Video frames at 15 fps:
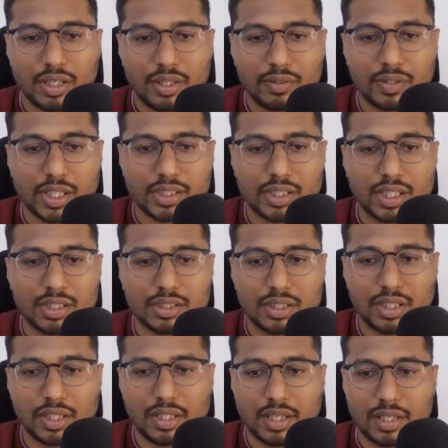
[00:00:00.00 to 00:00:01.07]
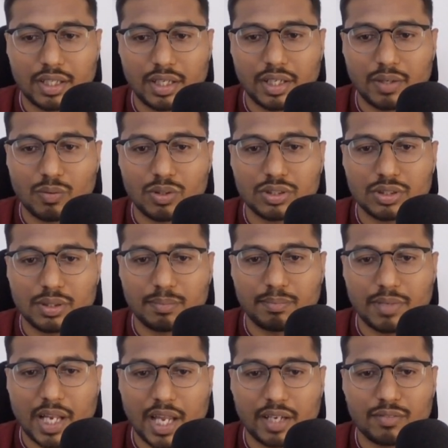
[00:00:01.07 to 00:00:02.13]
you guys can see that it was a
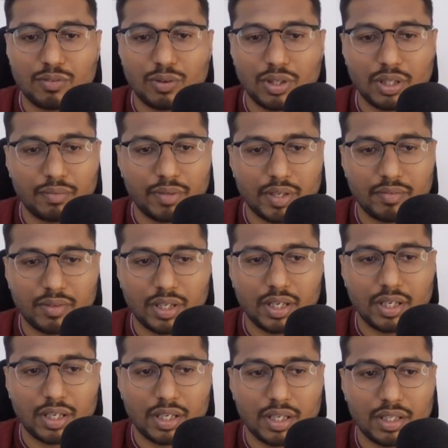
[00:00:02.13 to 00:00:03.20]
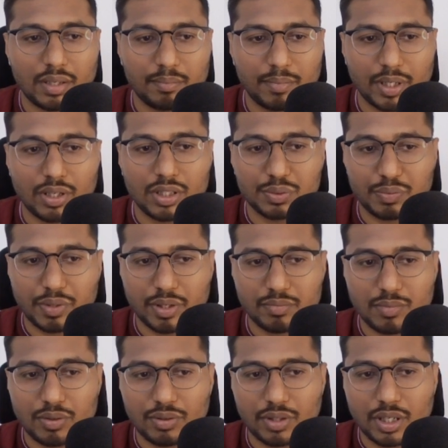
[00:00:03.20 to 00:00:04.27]
blank folder we have created, and because we have
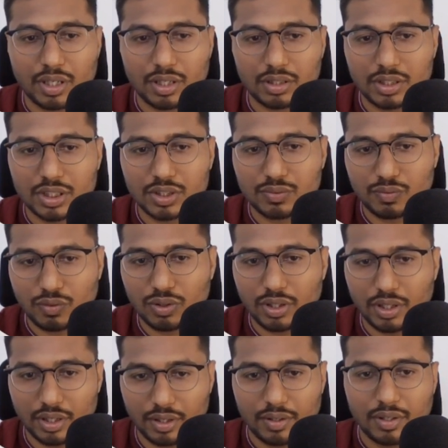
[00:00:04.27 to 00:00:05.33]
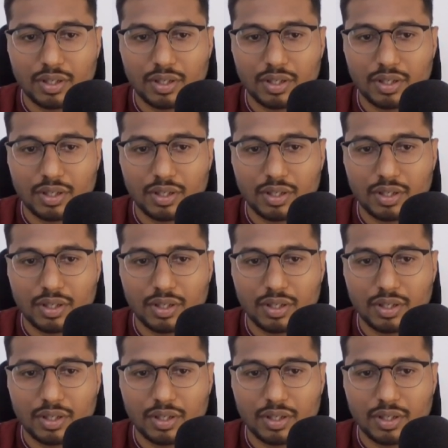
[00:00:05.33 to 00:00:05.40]
mounted this folder